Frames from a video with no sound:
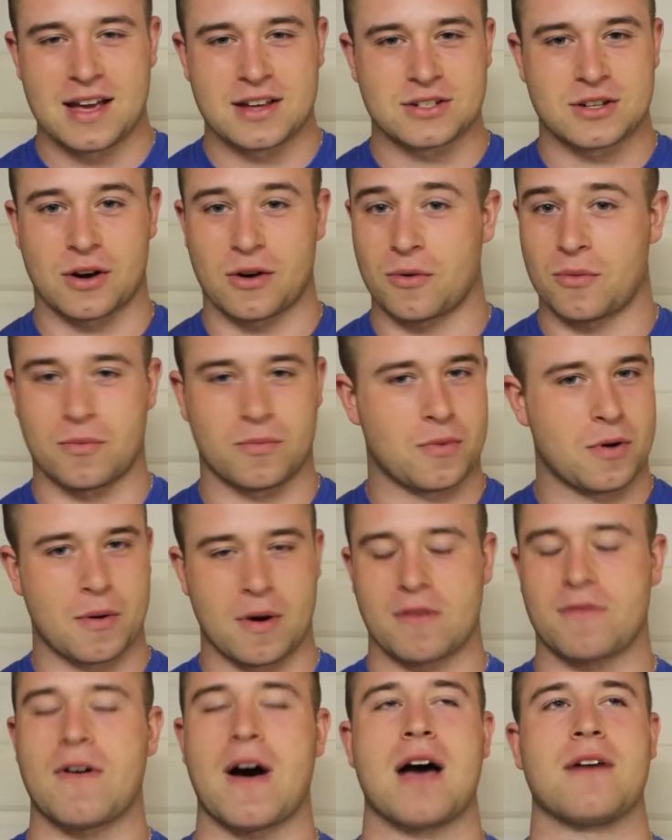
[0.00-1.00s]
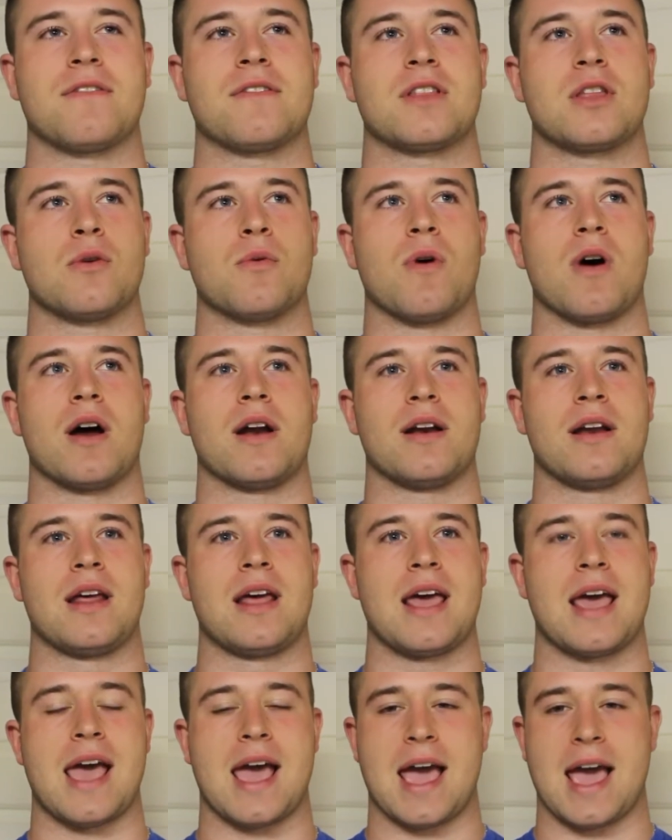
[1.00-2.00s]
So we went 551
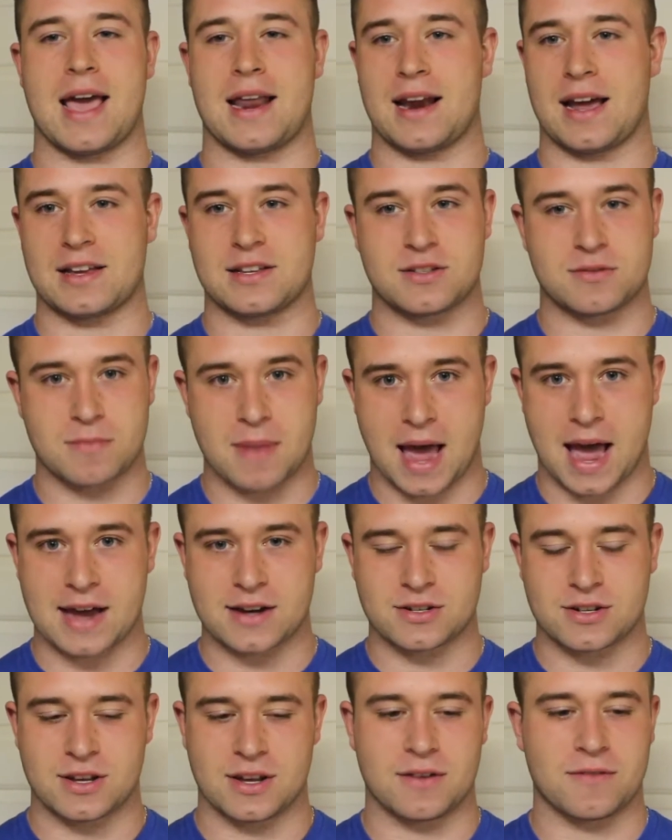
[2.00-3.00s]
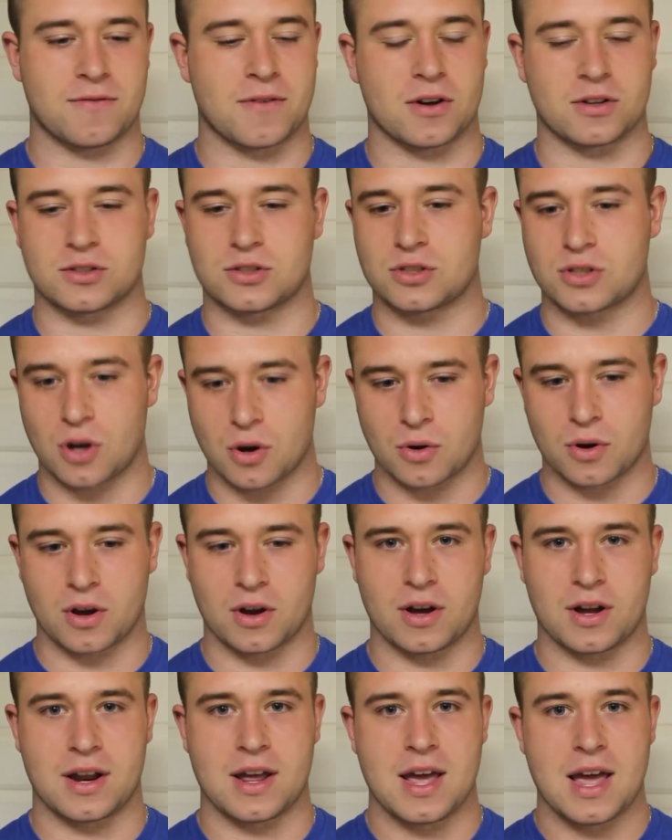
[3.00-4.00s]
and I smashed it. Felt so
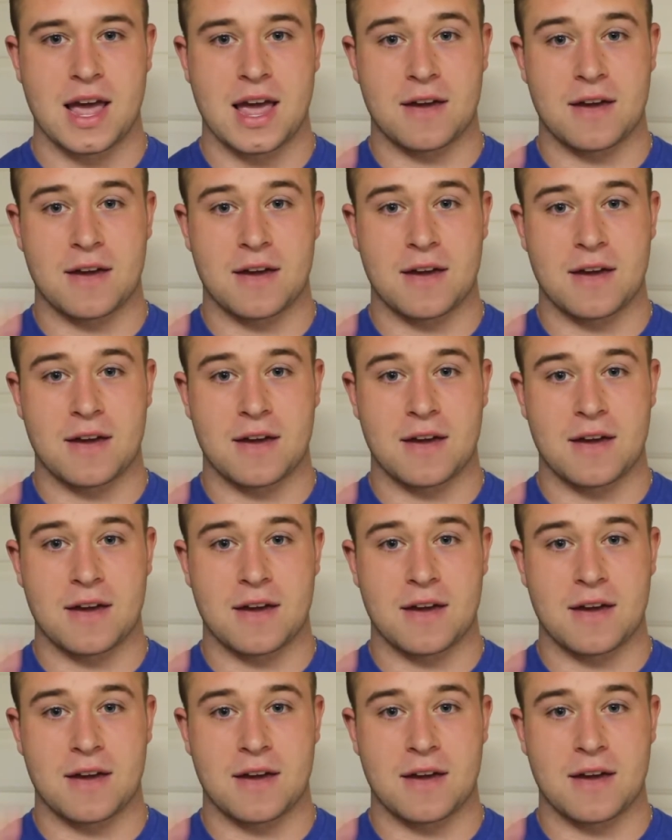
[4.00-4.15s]
good.